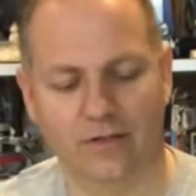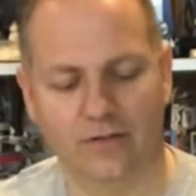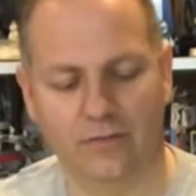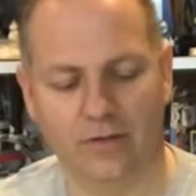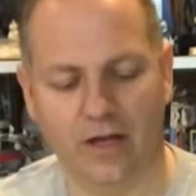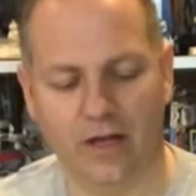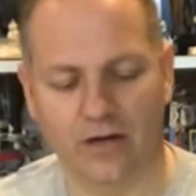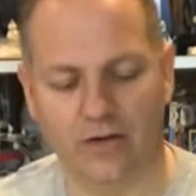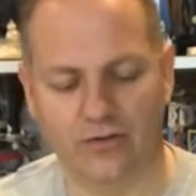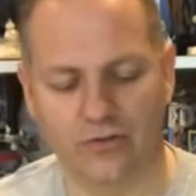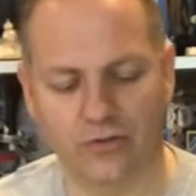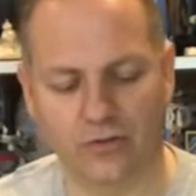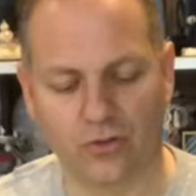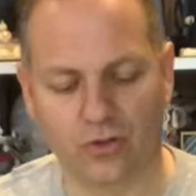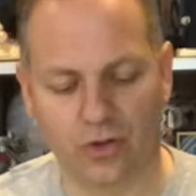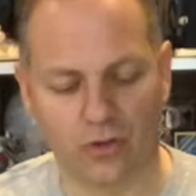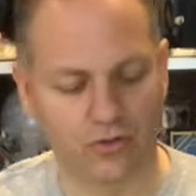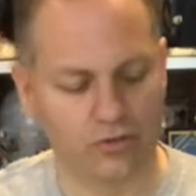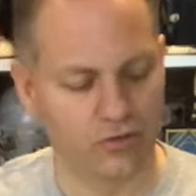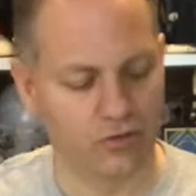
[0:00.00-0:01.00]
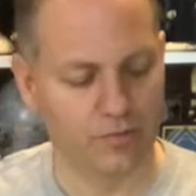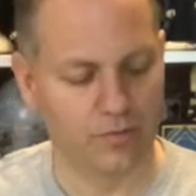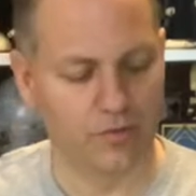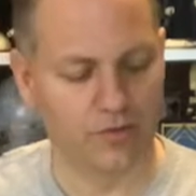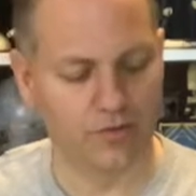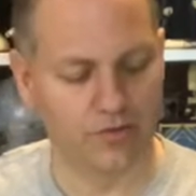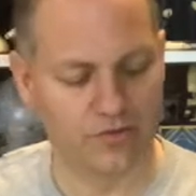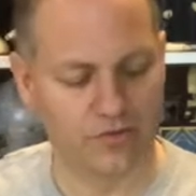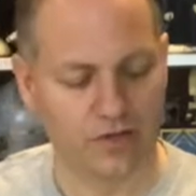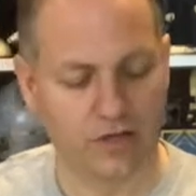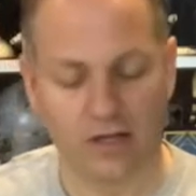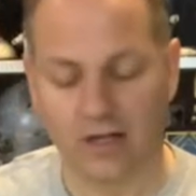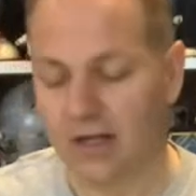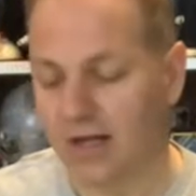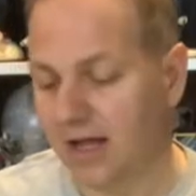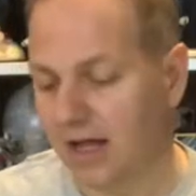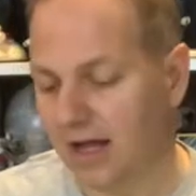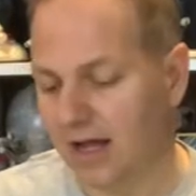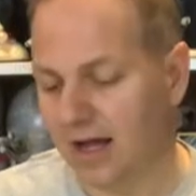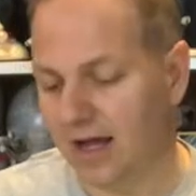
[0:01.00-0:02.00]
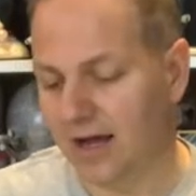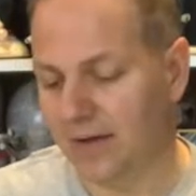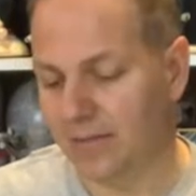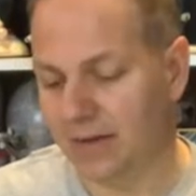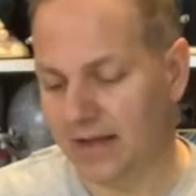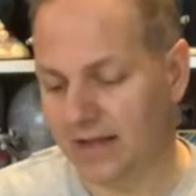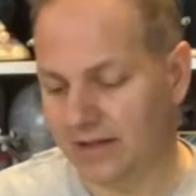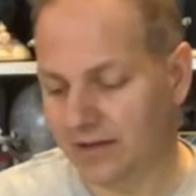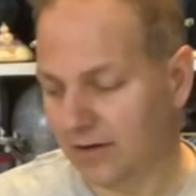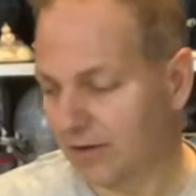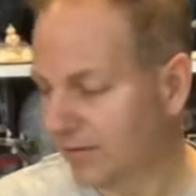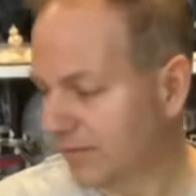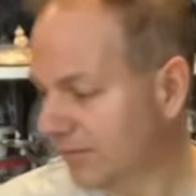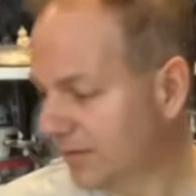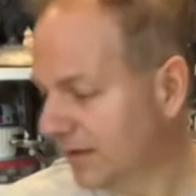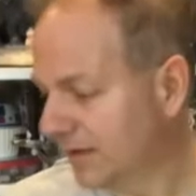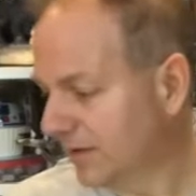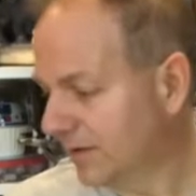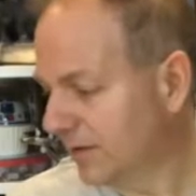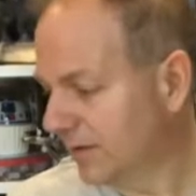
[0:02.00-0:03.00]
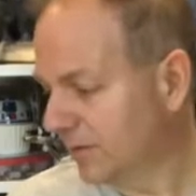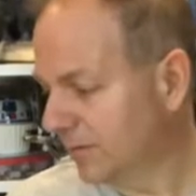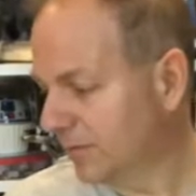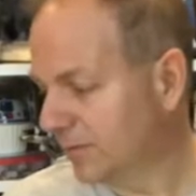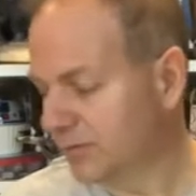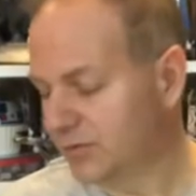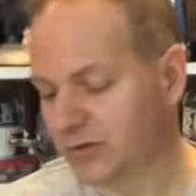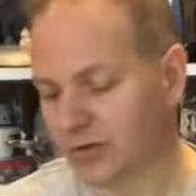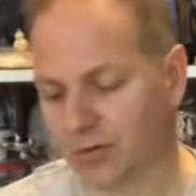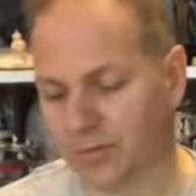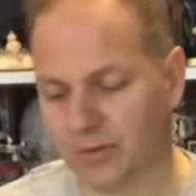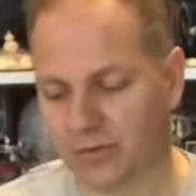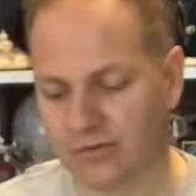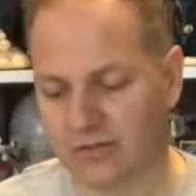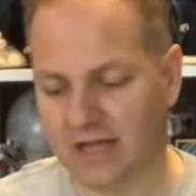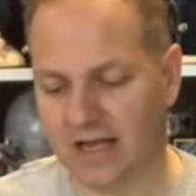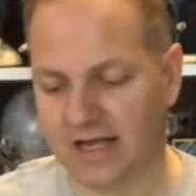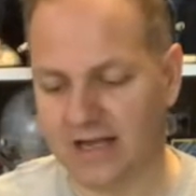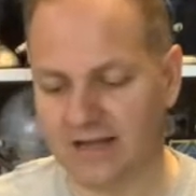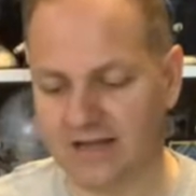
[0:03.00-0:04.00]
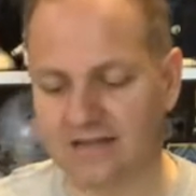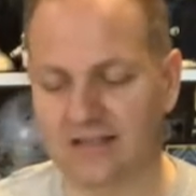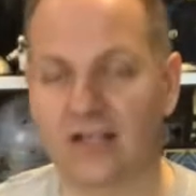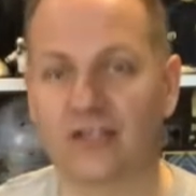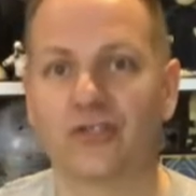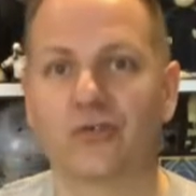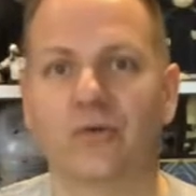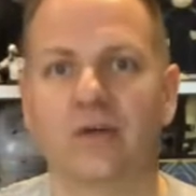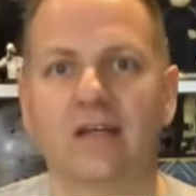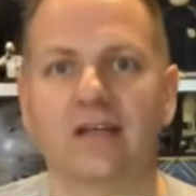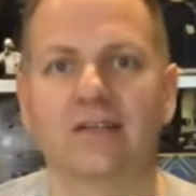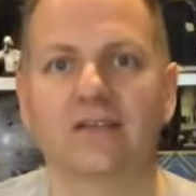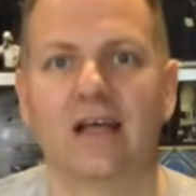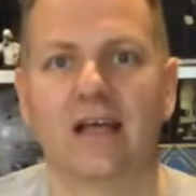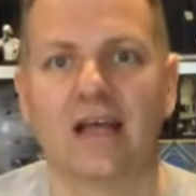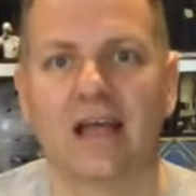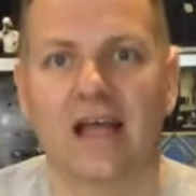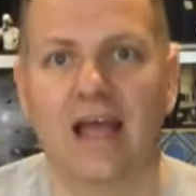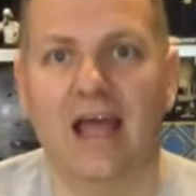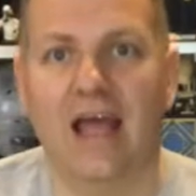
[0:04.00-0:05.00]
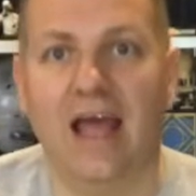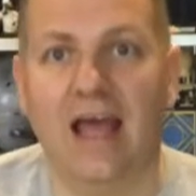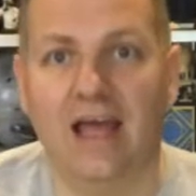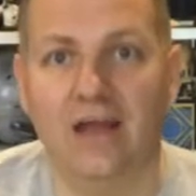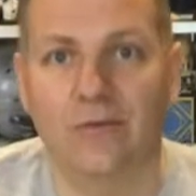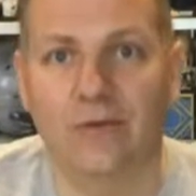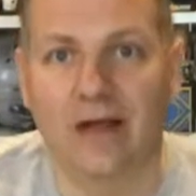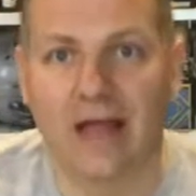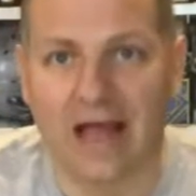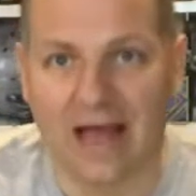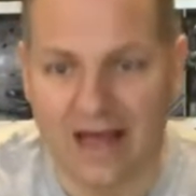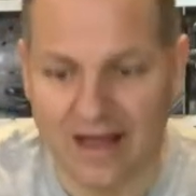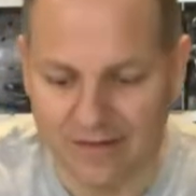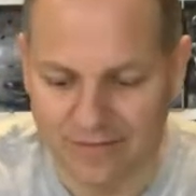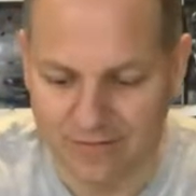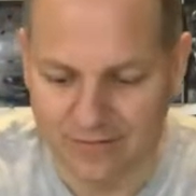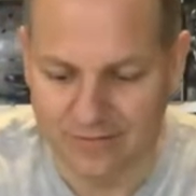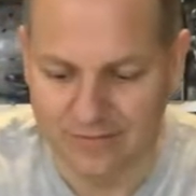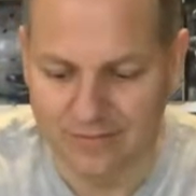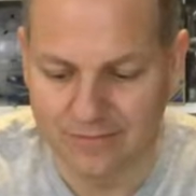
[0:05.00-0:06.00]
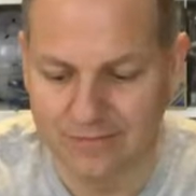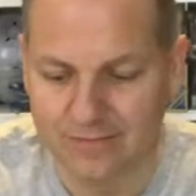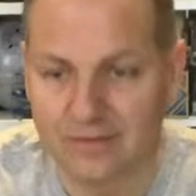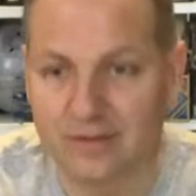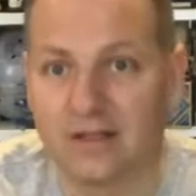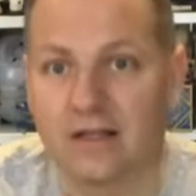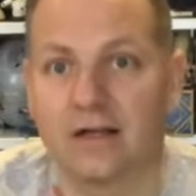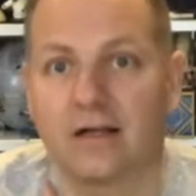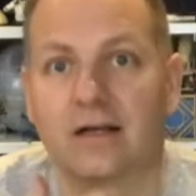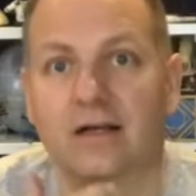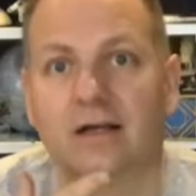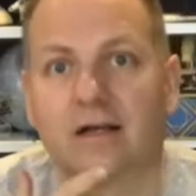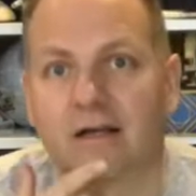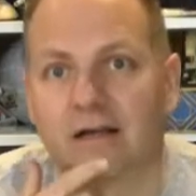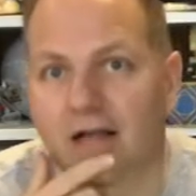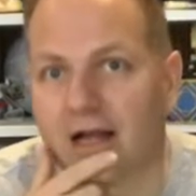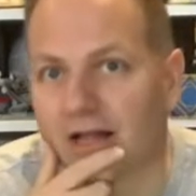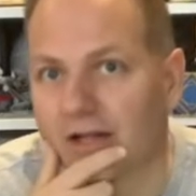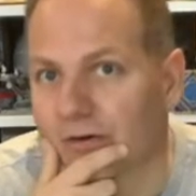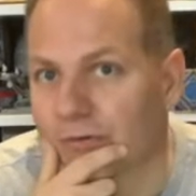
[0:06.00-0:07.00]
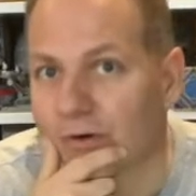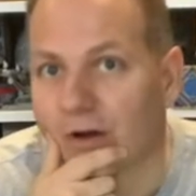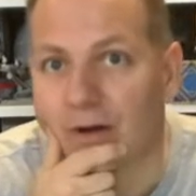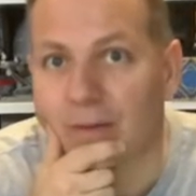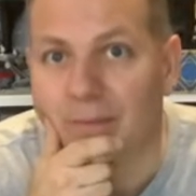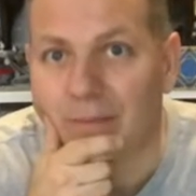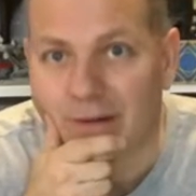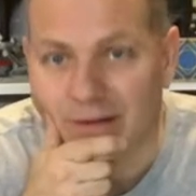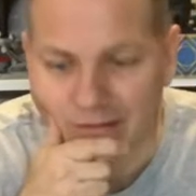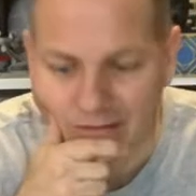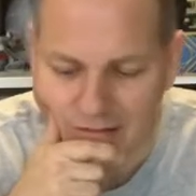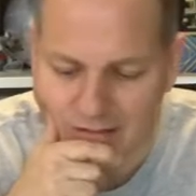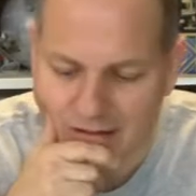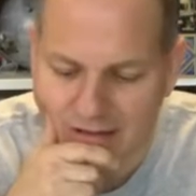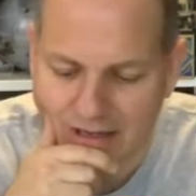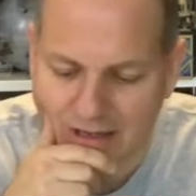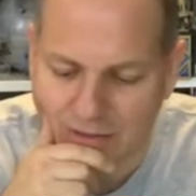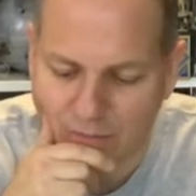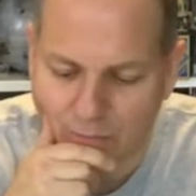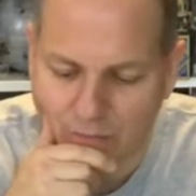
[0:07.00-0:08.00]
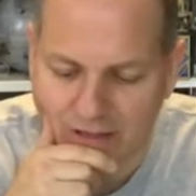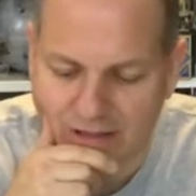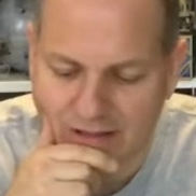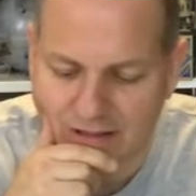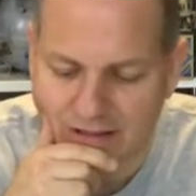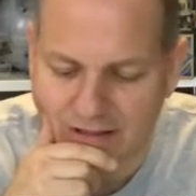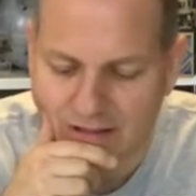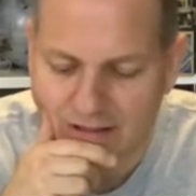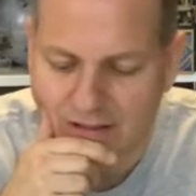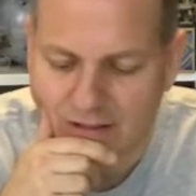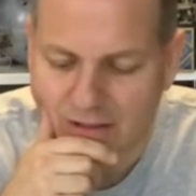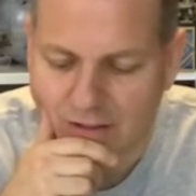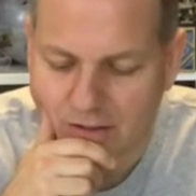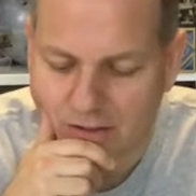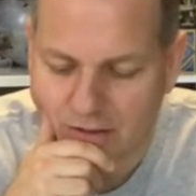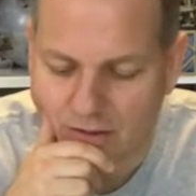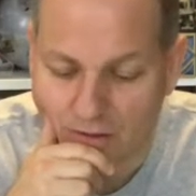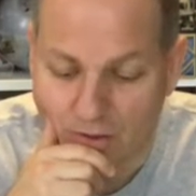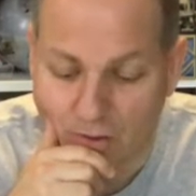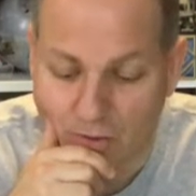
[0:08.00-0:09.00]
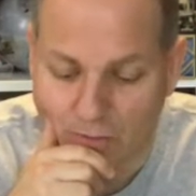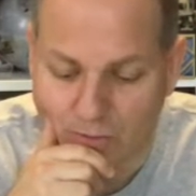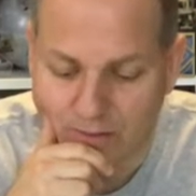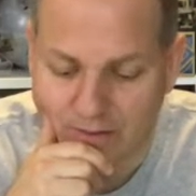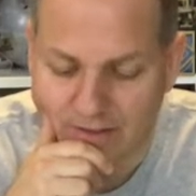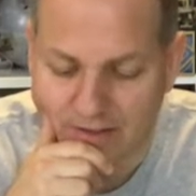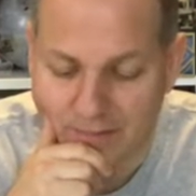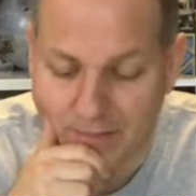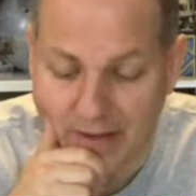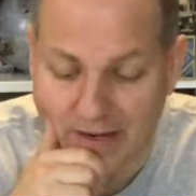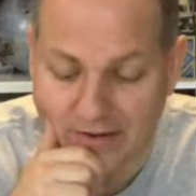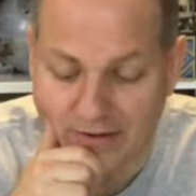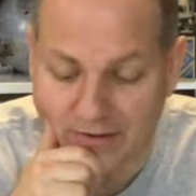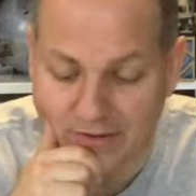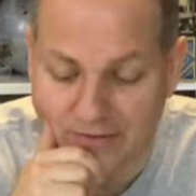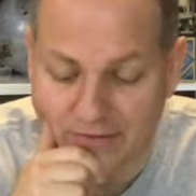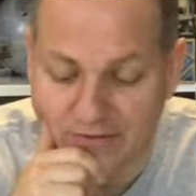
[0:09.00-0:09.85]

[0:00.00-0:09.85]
We got our two clone troopers um, and their and their turbo tank accessories, and we have the Gelagrub with clone commander.